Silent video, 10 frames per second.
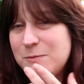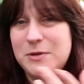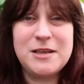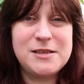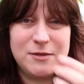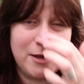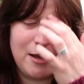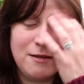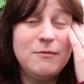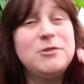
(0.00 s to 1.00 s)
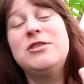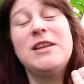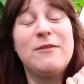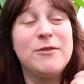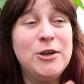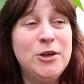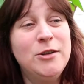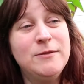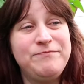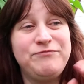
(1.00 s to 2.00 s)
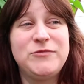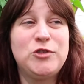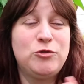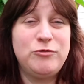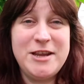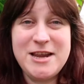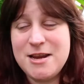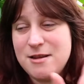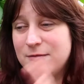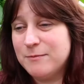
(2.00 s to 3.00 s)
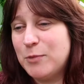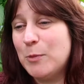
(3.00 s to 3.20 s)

But that's okay. We'll just have green